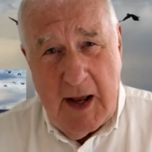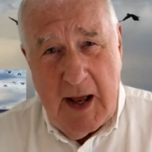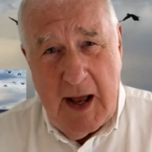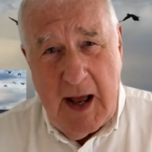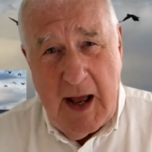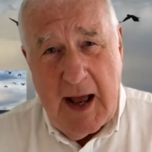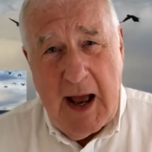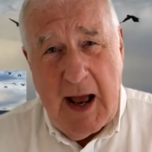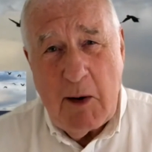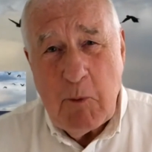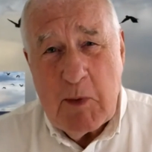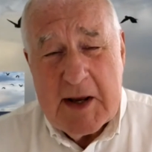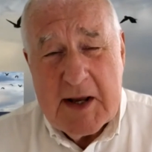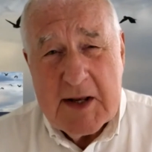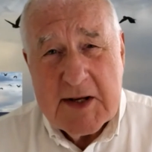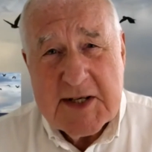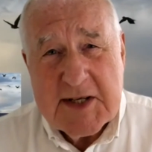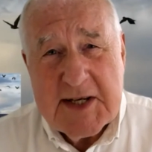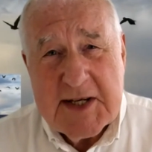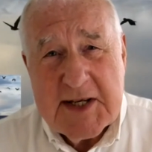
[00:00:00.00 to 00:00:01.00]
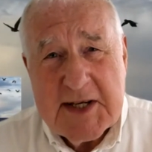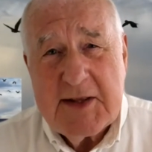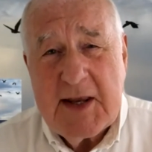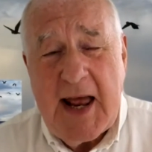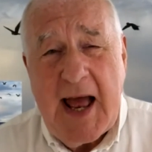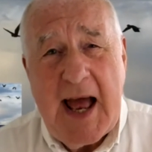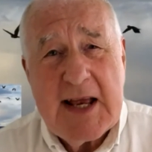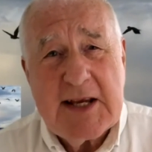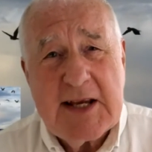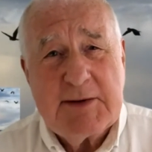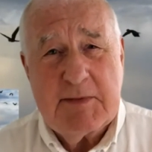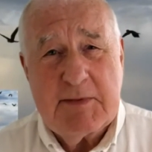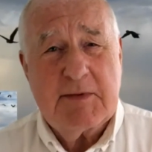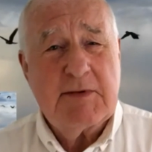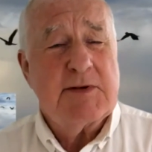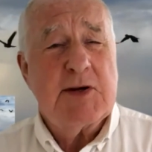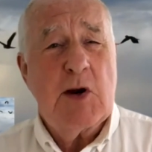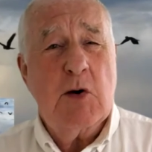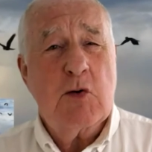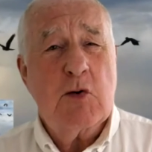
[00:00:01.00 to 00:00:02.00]
And we can see that as
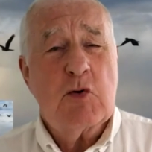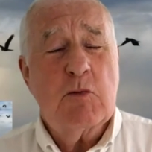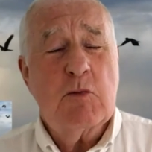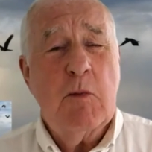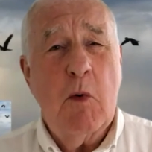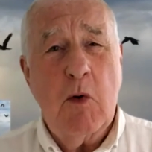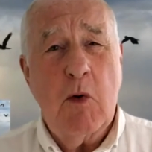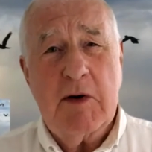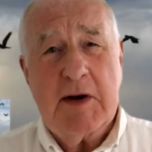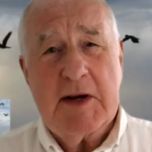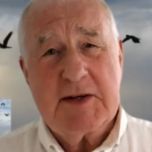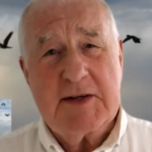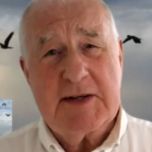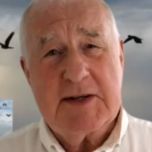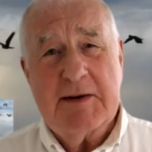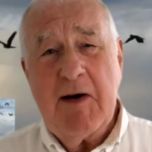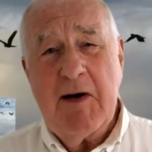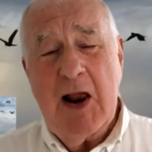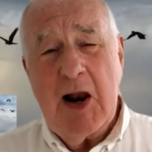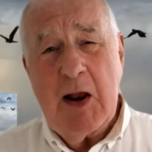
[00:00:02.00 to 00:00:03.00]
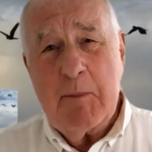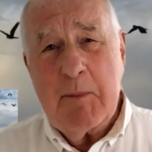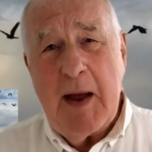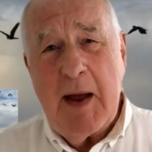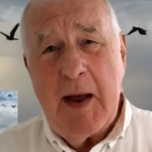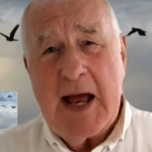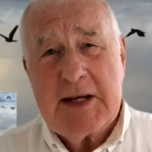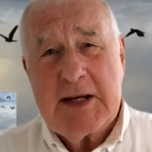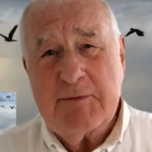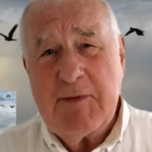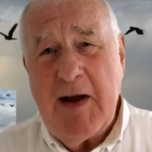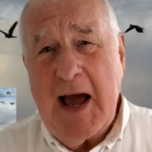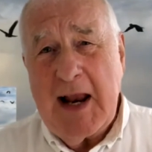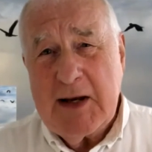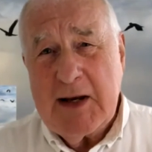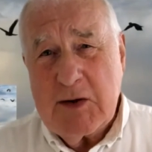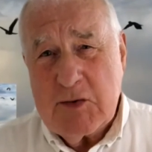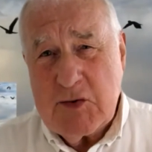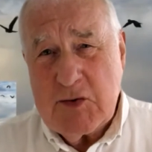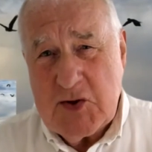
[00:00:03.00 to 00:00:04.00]
social mores develop, as
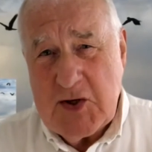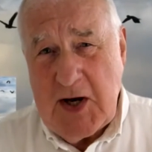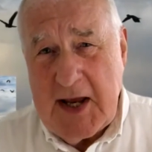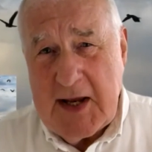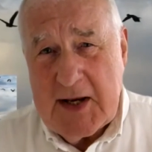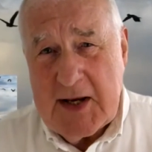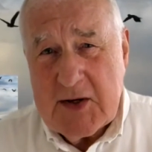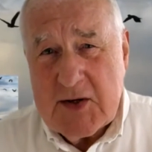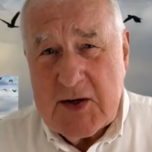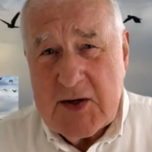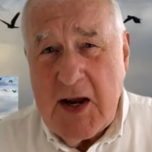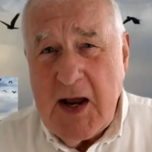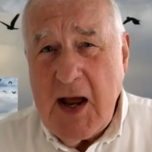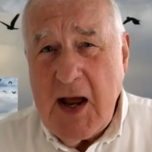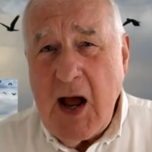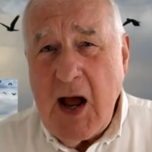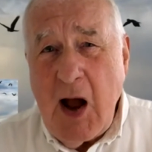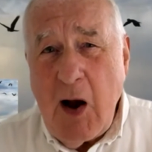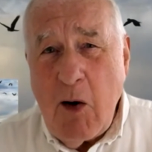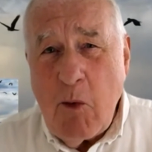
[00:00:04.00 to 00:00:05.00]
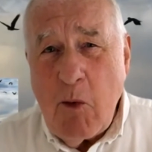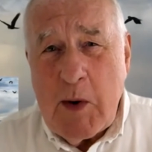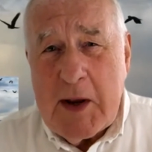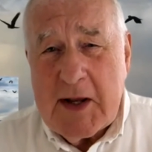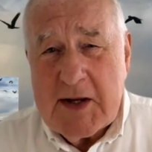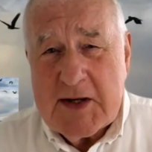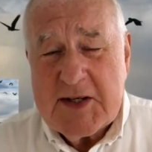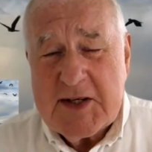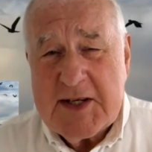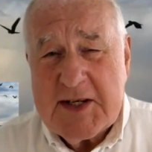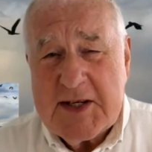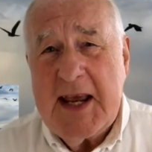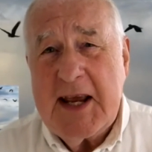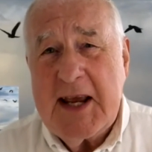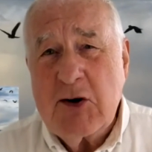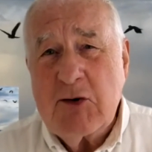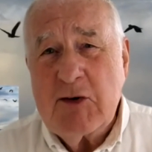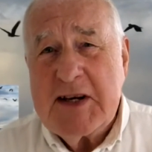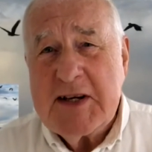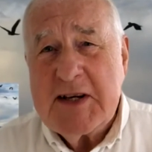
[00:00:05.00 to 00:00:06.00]
values change, we can see
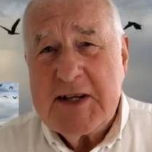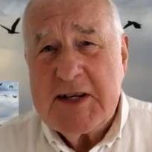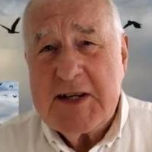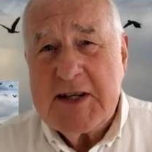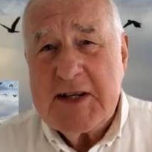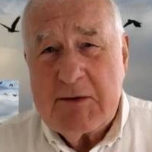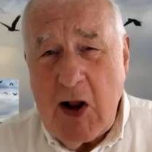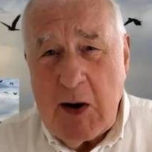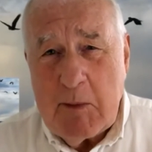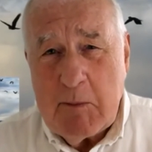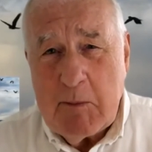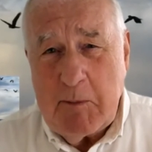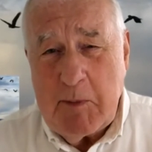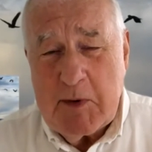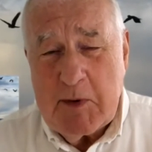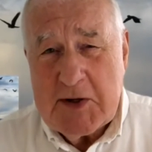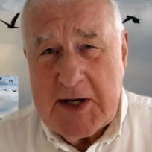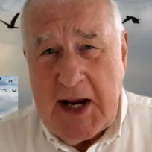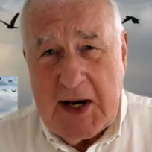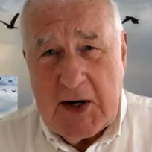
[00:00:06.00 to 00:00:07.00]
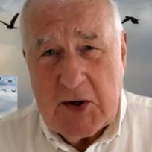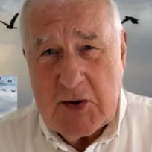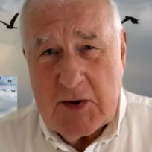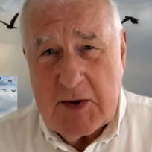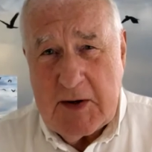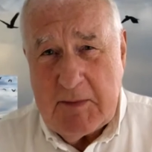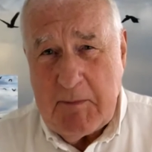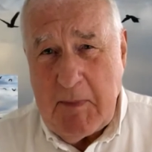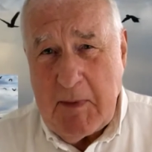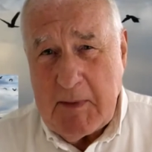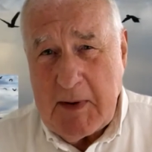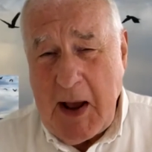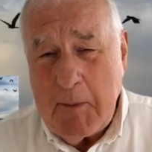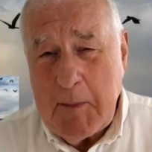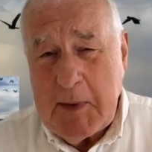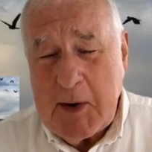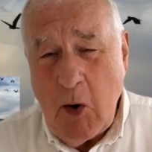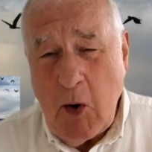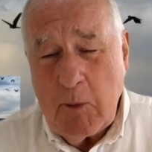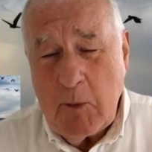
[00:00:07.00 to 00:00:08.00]
increasing realm of protection
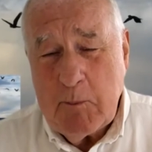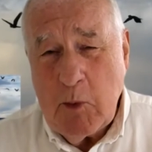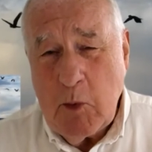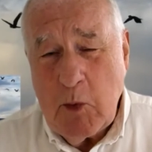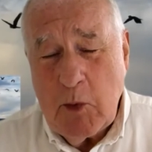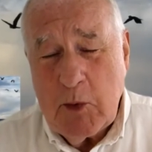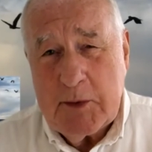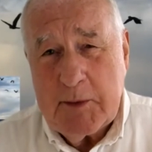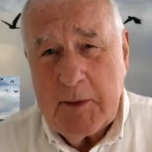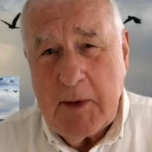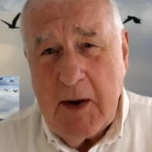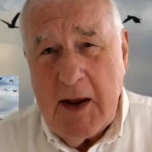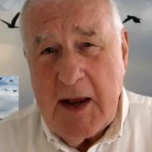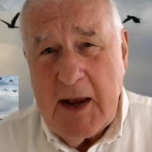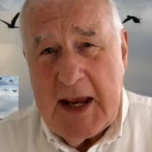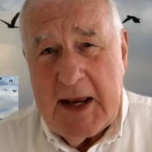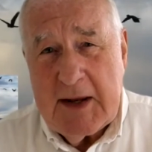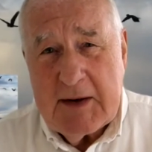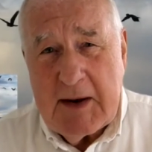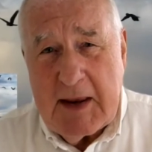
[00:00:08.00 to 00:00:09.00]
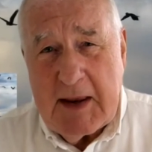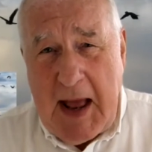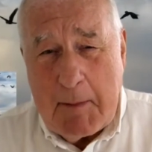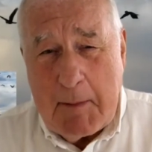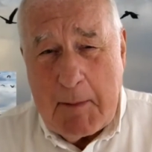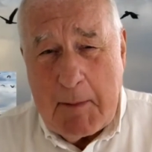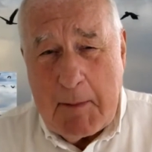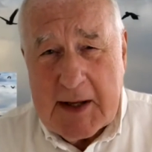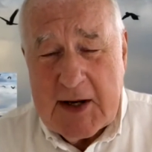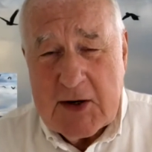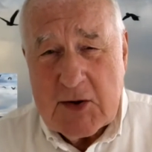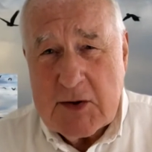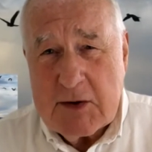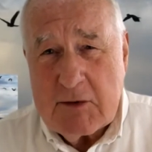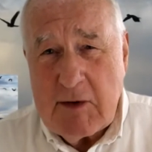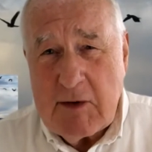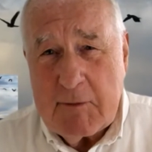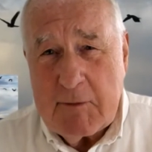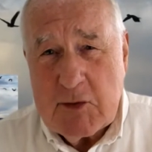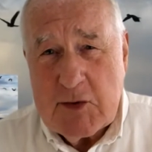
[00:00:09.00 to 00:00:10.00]
coming on board in the application
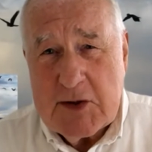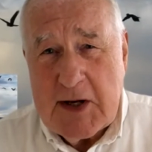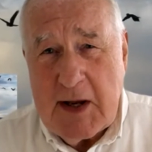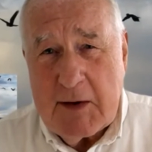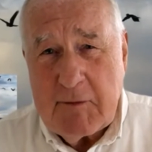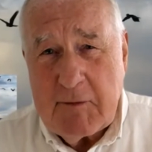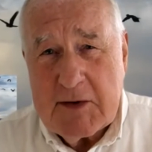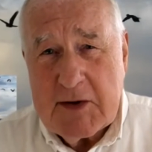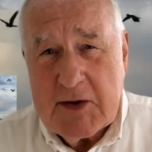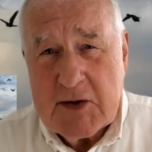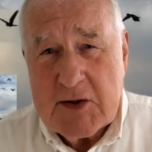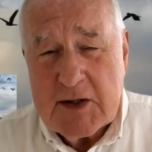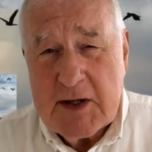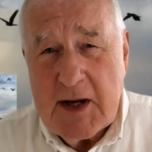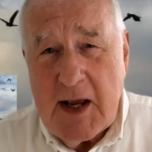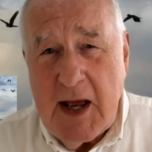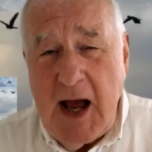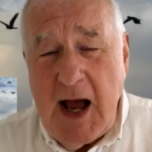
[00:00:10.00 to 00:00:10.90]
of the refugee definition.